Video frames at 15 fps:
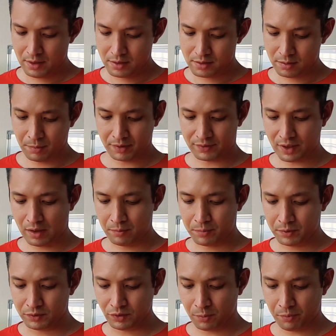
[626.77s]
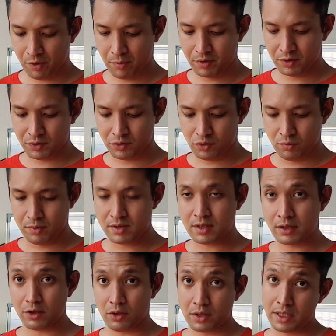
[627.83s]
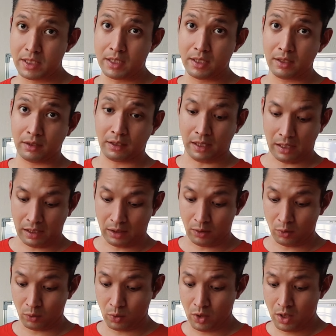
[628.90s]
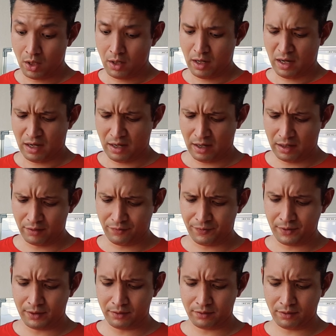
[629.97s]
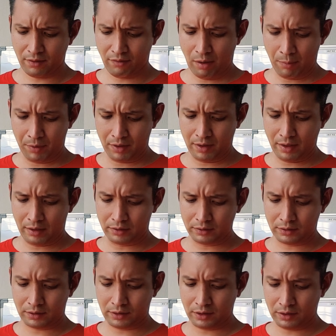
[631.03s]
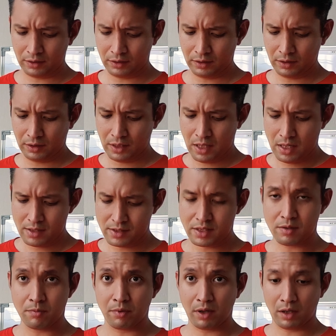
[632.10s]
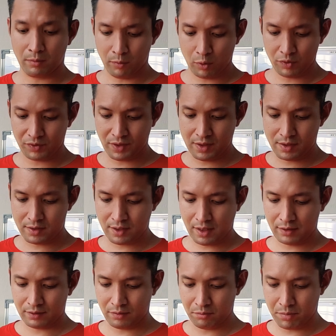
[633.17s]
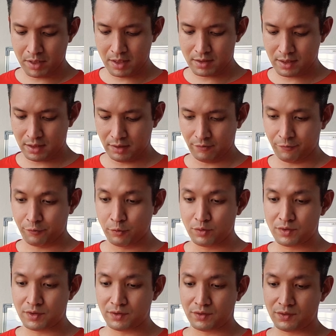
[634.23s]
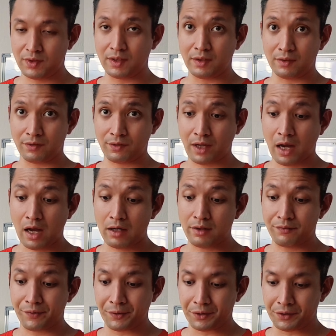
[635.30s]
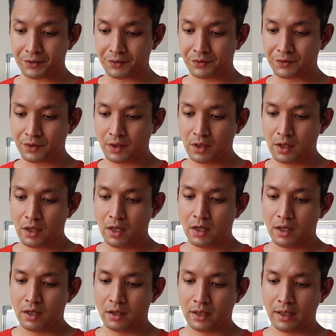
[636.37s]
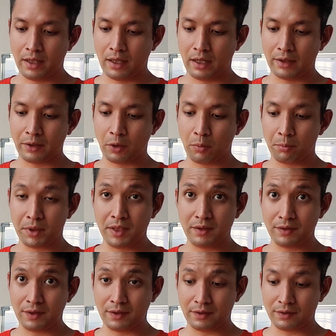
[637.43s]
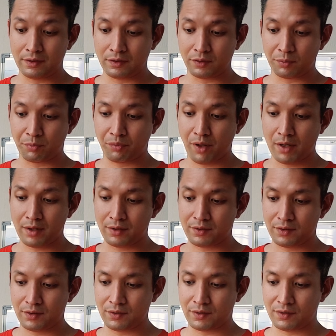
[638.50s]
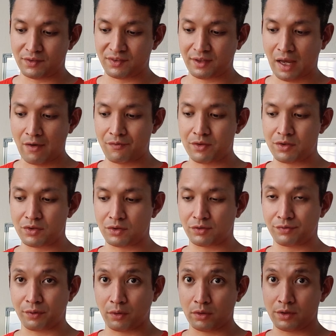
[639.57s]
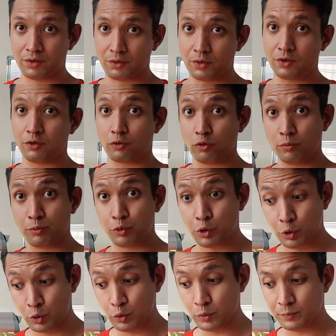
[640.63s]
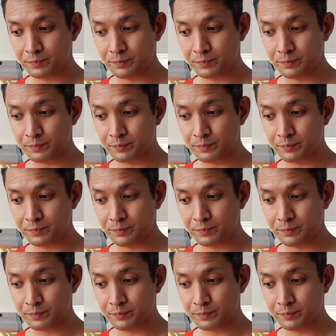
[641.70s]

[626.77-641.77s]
Some examples of primary consumers are your deer, cow, elephant, rabbit, elk, zebra, most insects and birds that eat fruits and seeds. Carnivores, they are your meat eaters. Predators and scavengers fall into this group too.